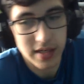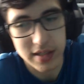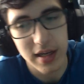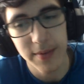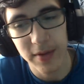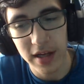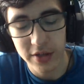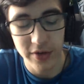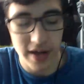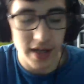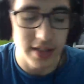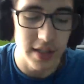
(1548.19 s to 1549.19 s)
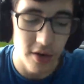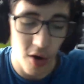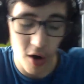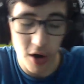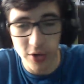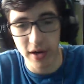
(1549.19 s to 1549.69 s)
I'm glad you asked.
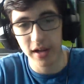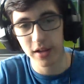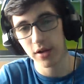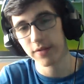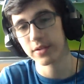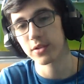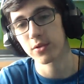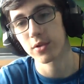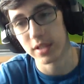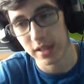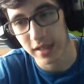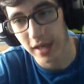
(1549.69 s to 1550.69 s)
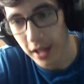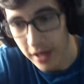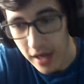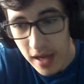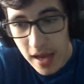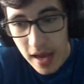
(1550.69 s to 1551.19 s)
There are Cryolophosaurus on the island.